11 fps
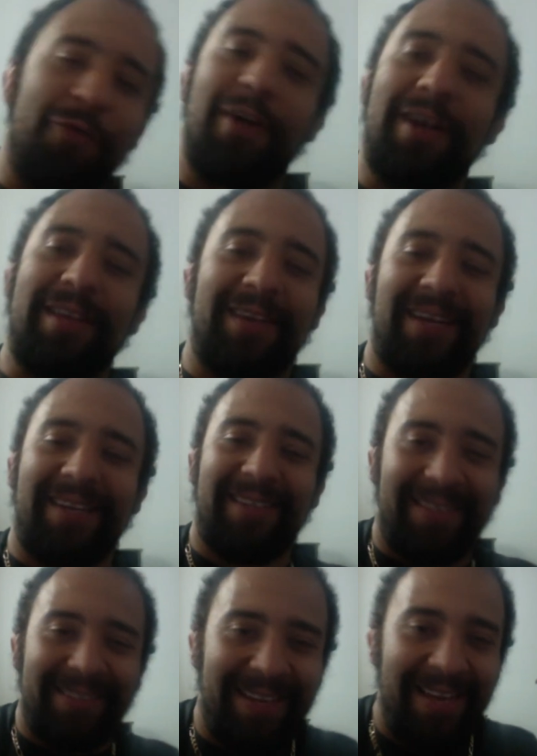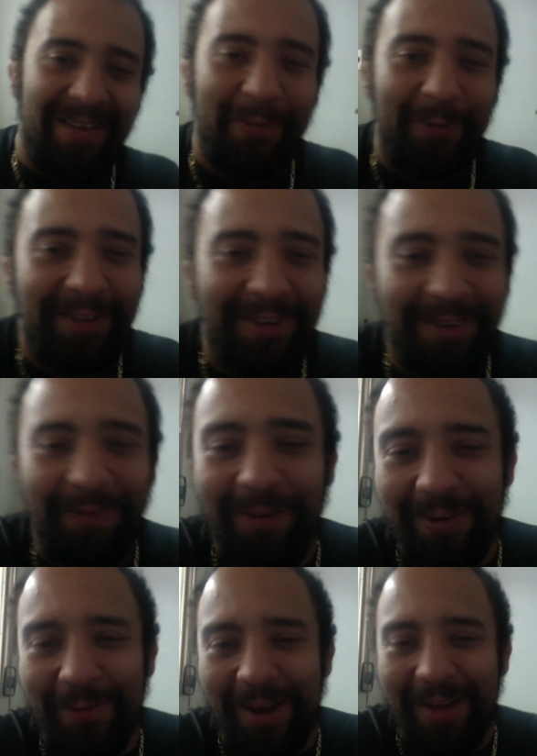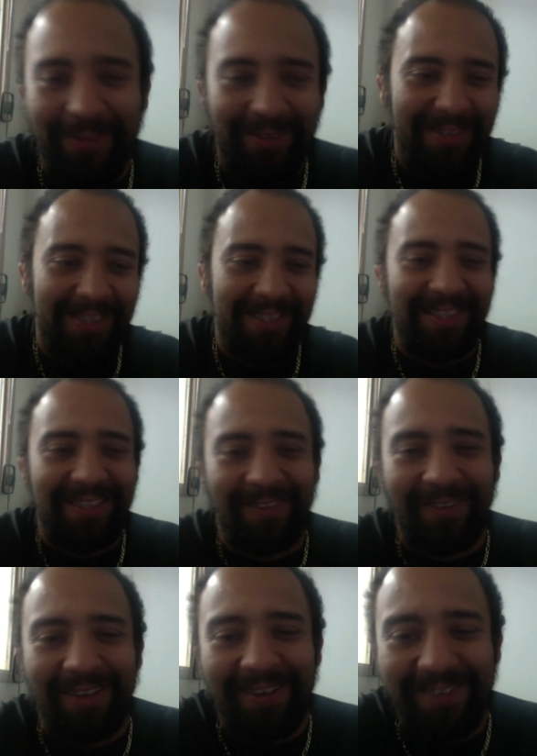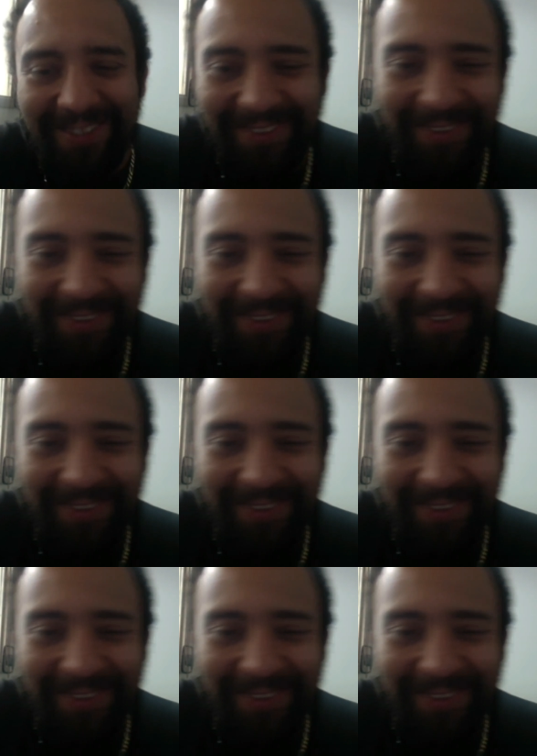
funny, right? They have a really good fun rivalry. This thing's hilarious.